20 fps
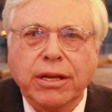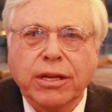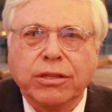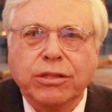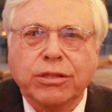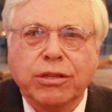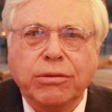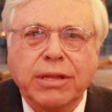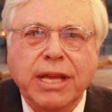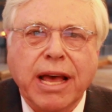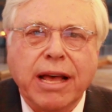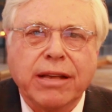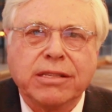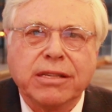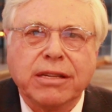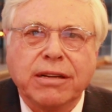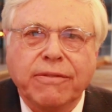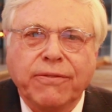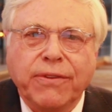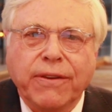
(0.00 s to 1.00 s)

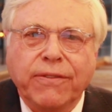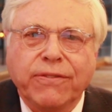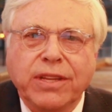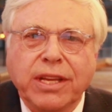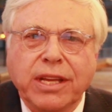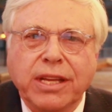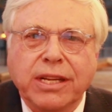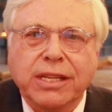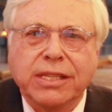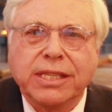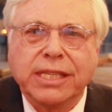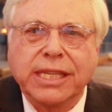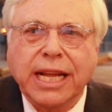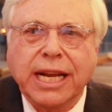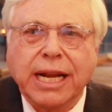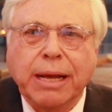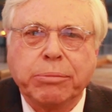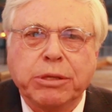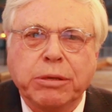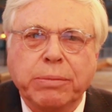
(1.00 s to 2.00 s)
2015 is set
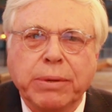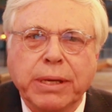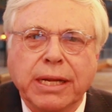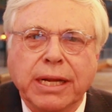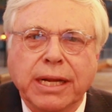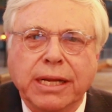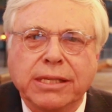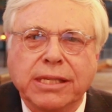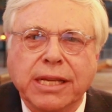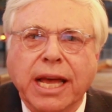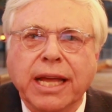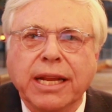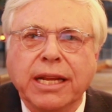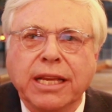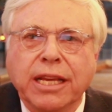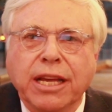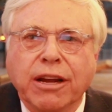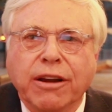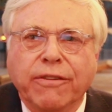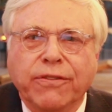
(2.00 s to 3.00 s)
up to be an exciting
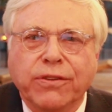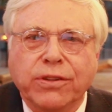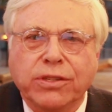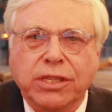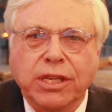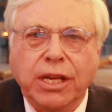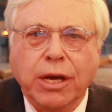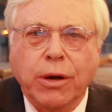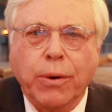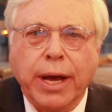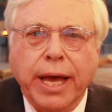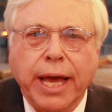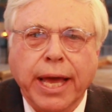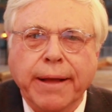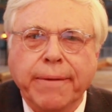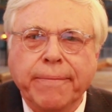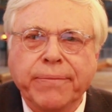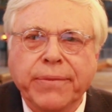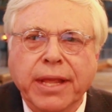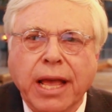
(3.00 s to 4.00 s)
year for COA.
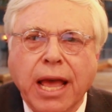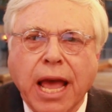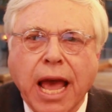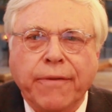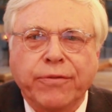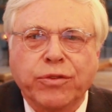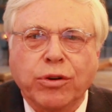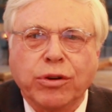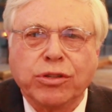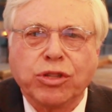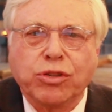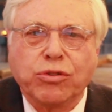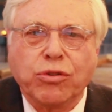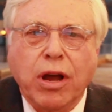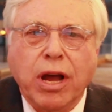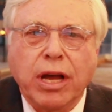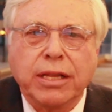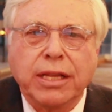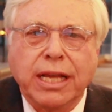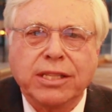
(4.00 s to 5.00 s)
After a
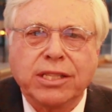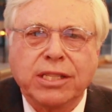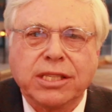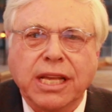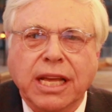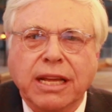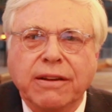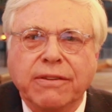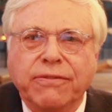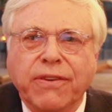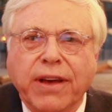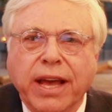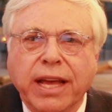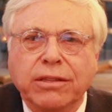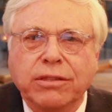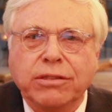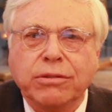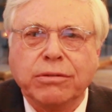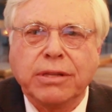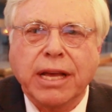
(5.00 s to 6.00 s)
strong legislative fight
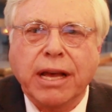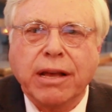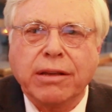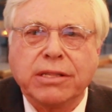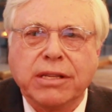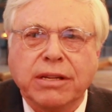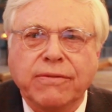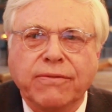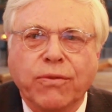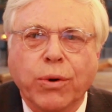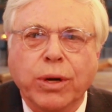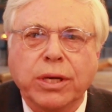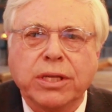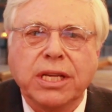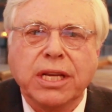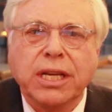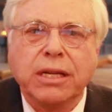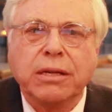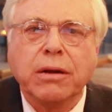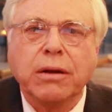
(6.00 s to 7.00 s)
in 2014,